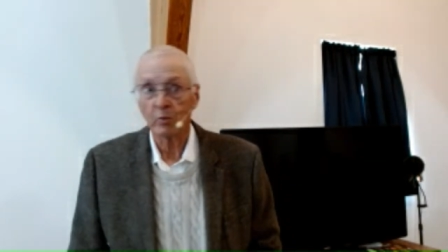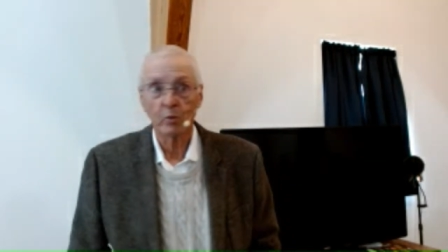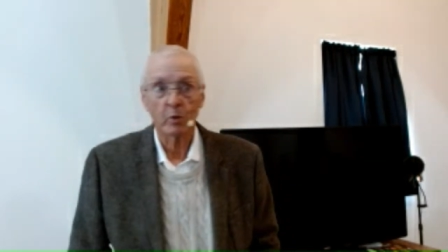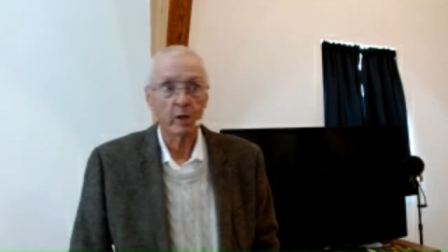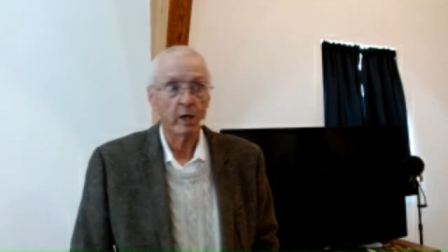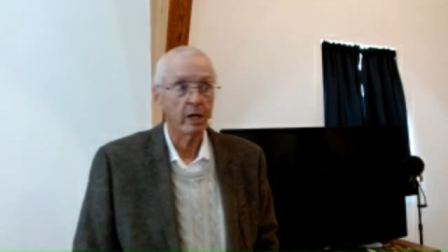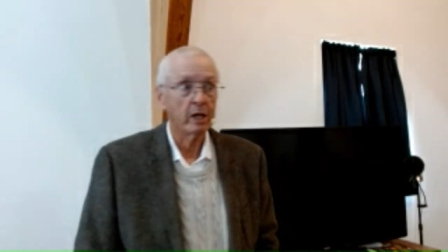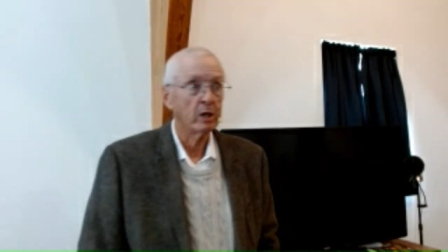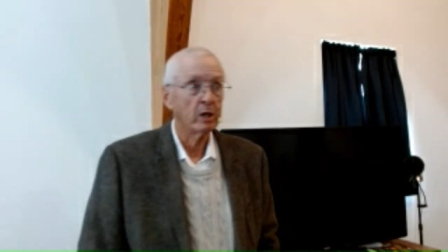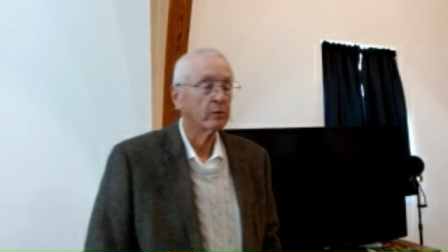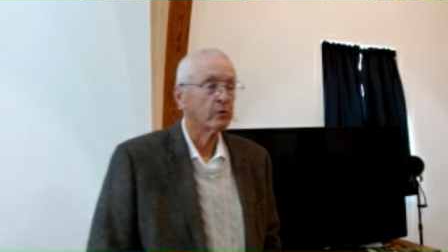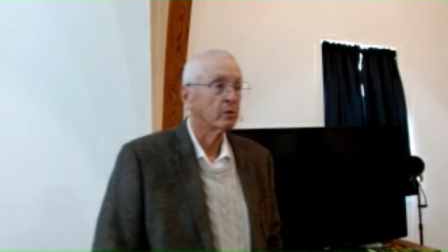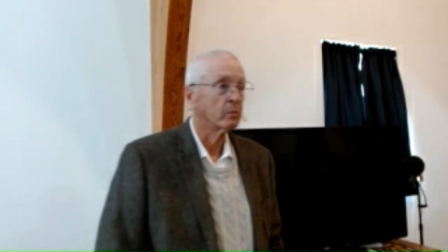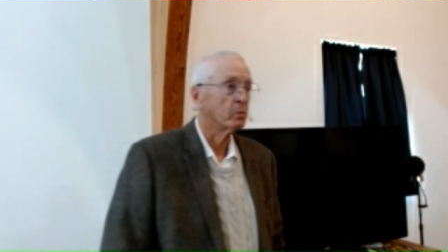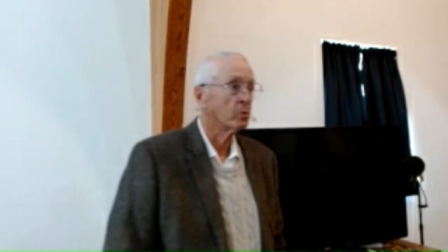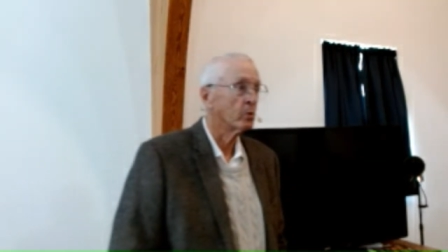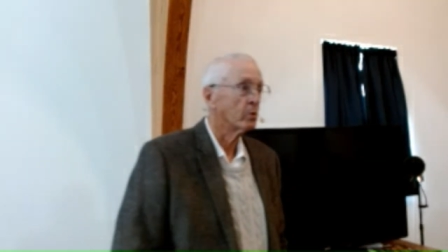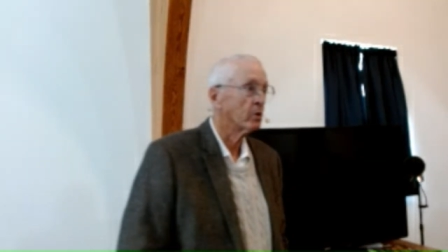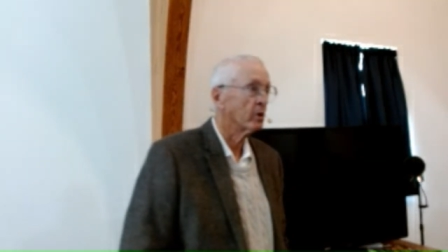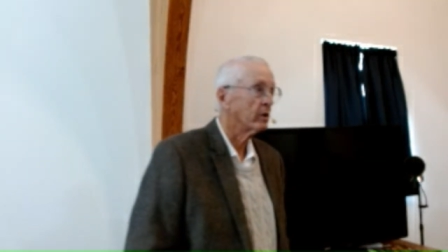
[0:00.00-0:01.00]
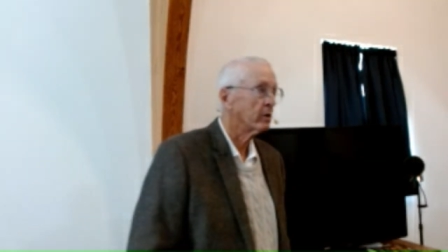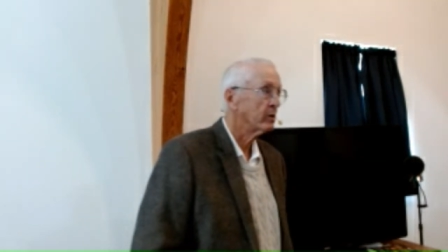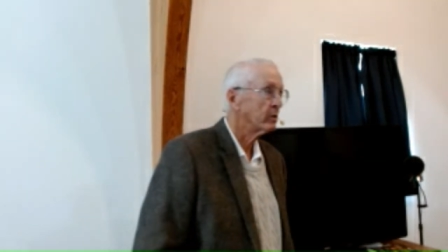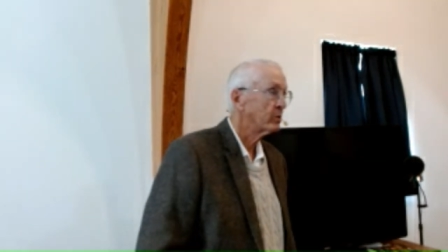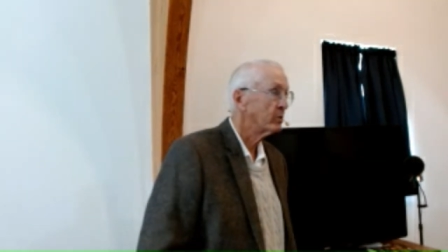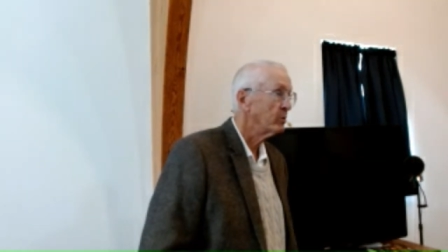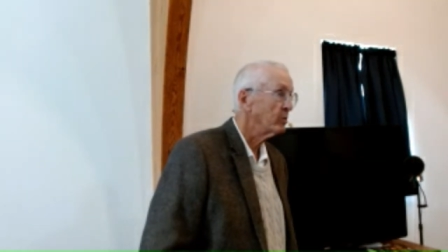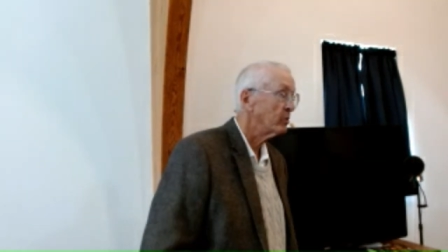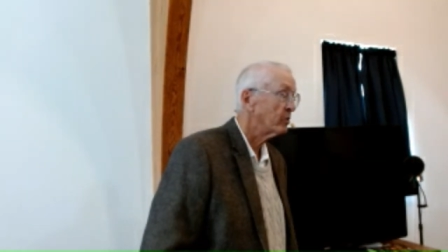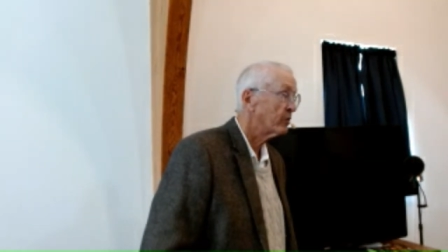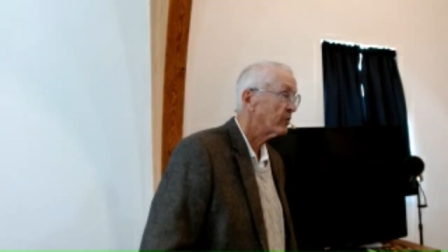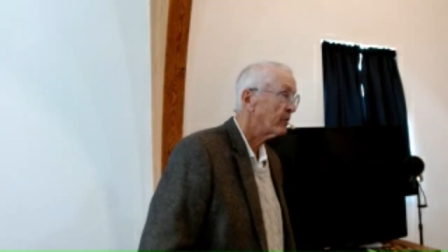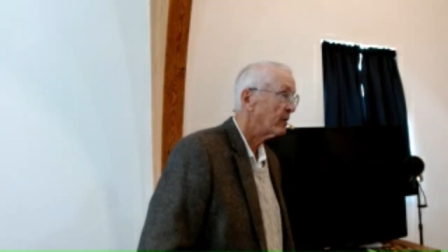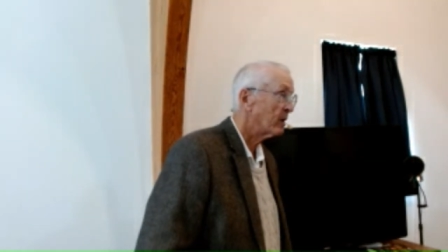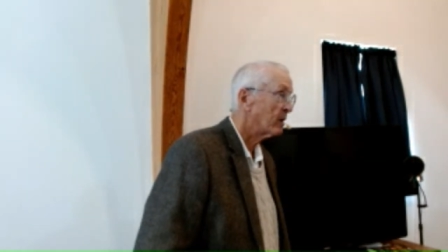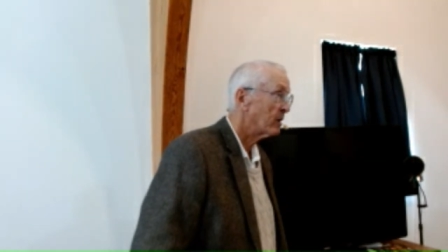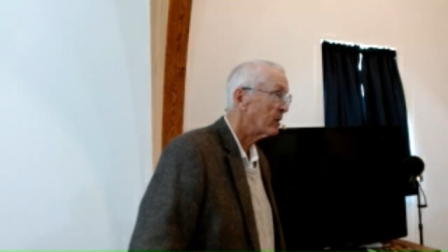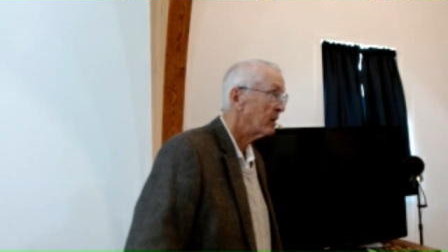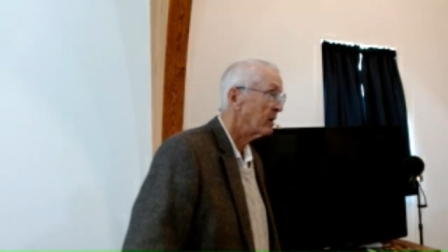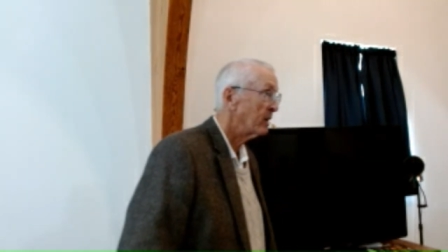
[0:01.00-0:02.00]
way overboard on the Tooth
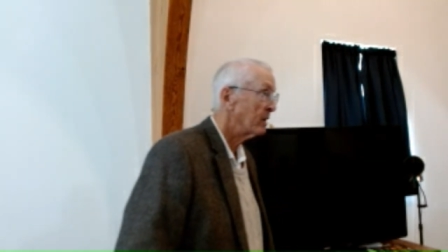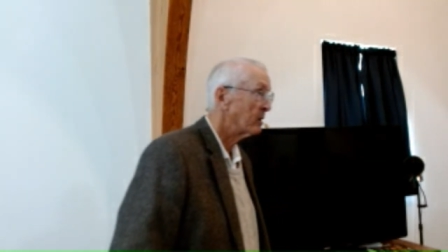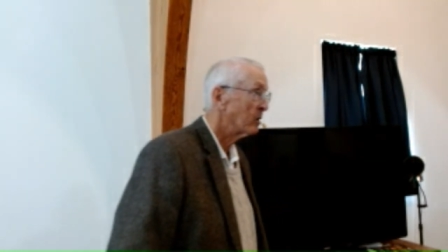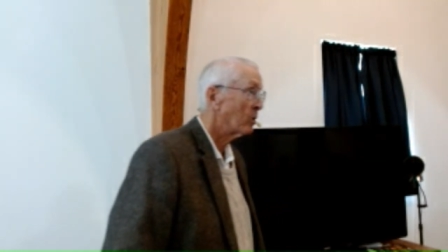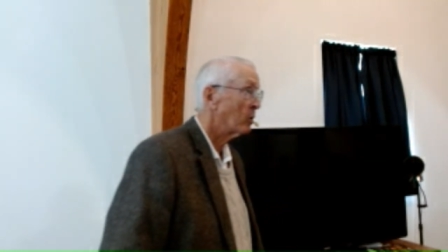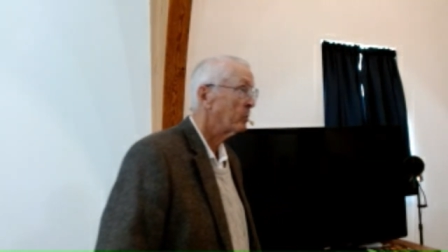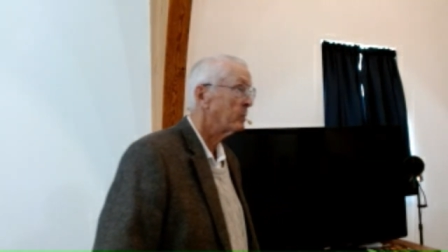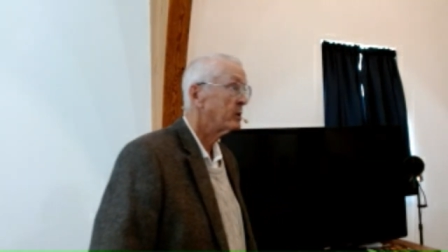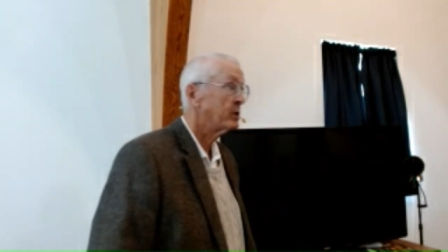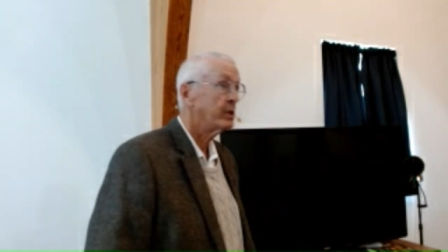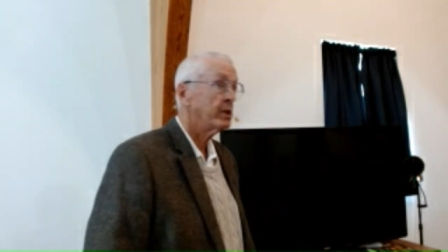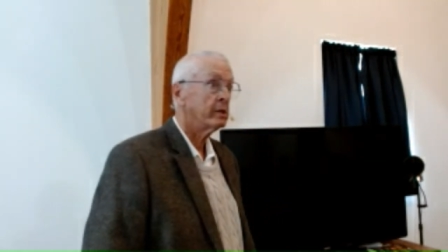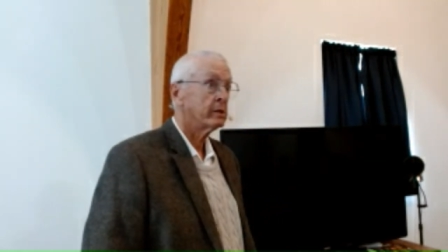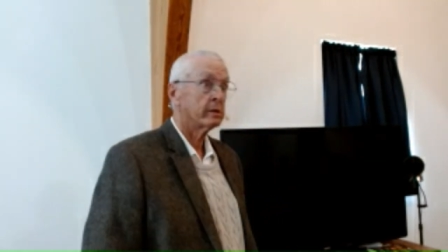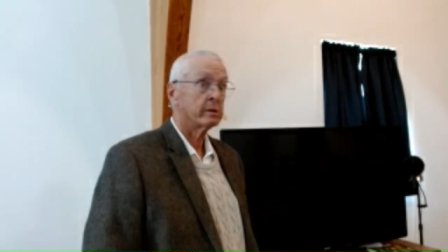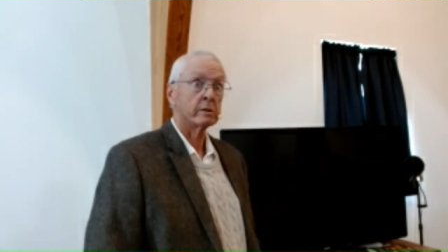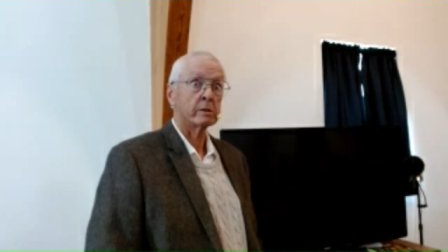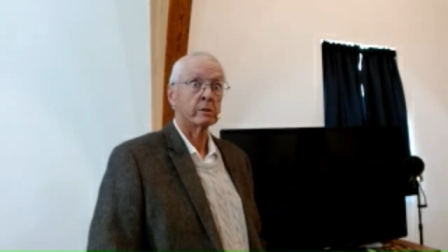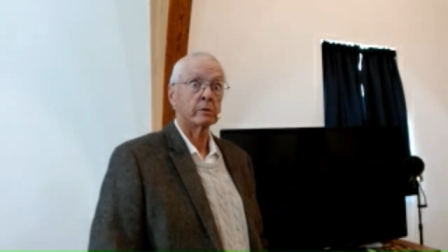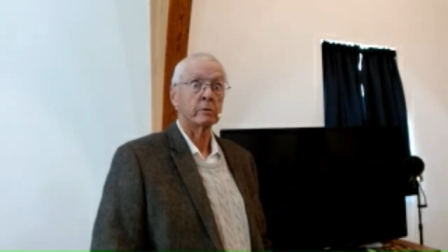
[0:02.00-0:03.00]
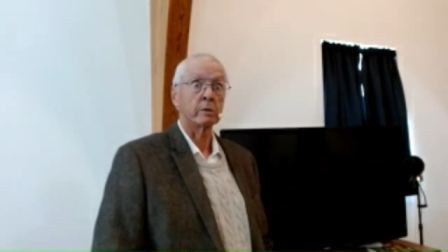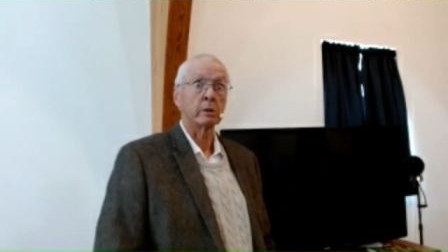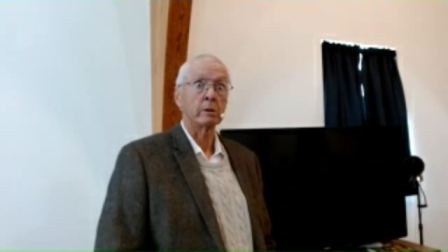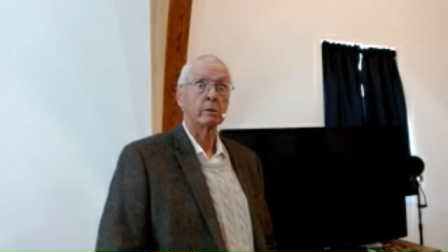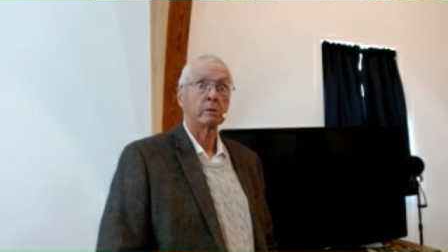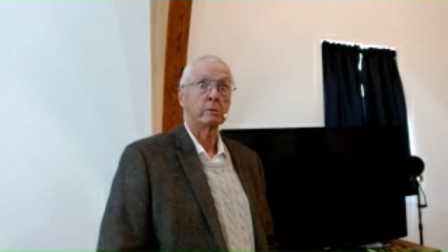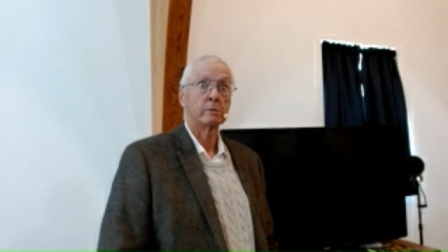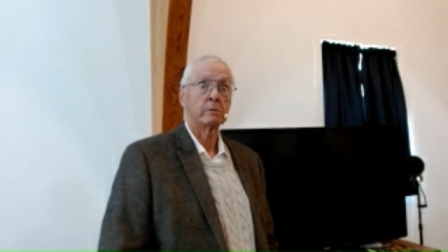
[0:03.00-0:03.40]
Fairy. And oh, but Jesus is real.